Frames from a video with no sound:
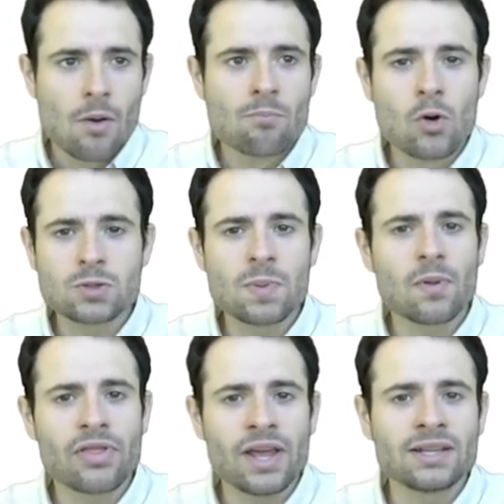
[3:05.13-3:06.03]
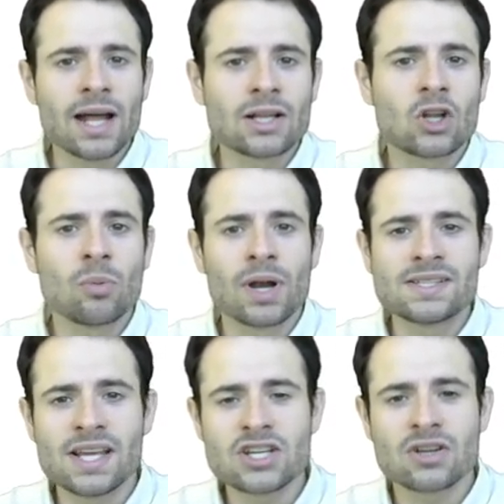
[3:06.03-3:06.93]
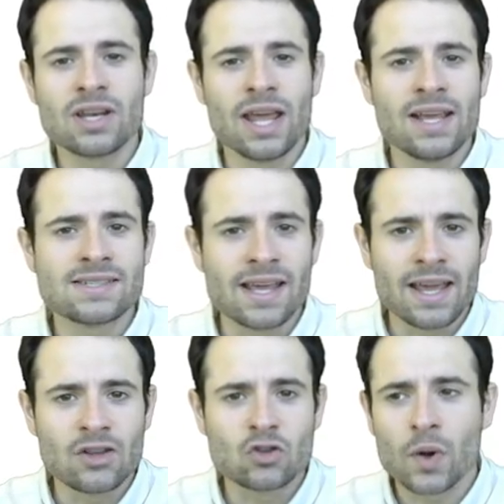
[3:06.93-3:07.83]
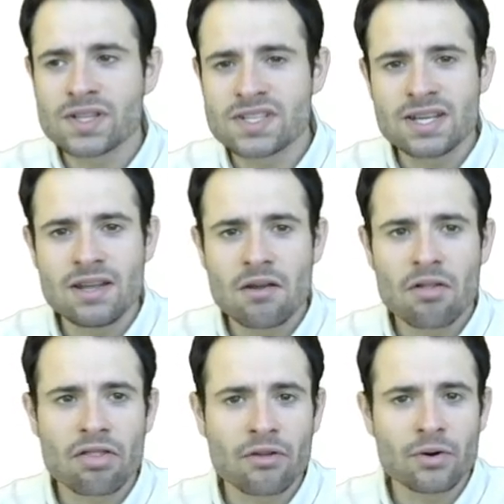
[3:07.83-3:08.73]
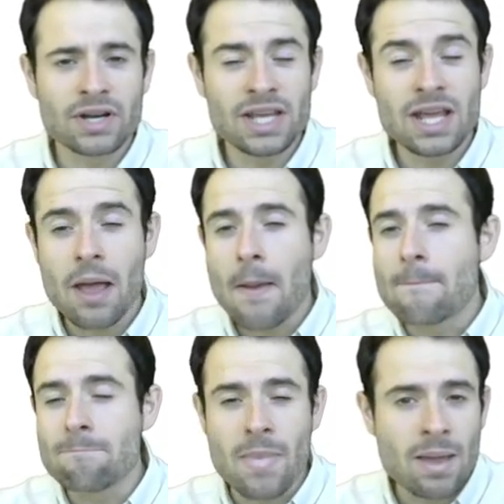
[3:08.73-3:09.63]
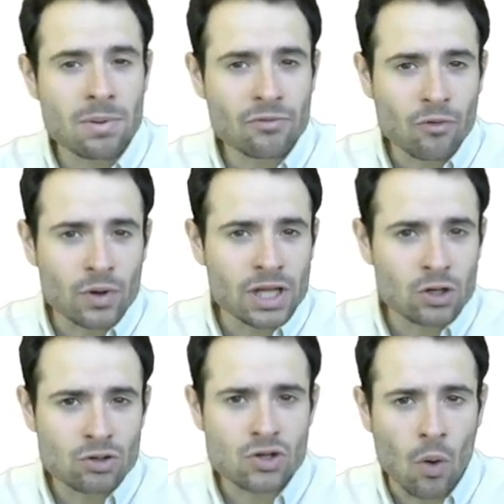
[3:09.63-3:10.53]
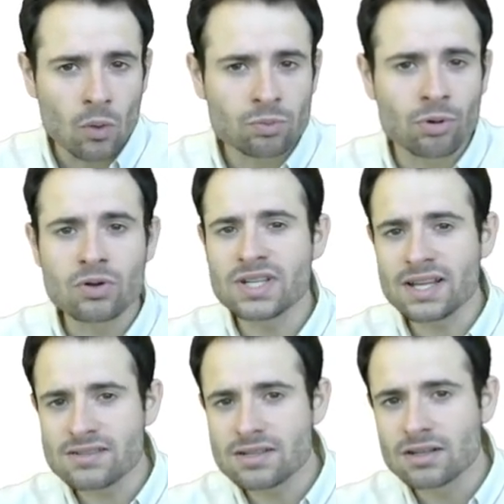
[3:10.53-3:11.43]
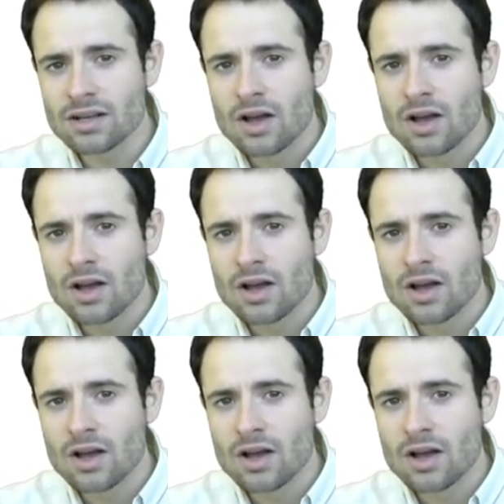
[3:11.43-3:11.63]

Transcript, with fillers: Most people think that globalization is a 20, 30, maybe 40 years old process,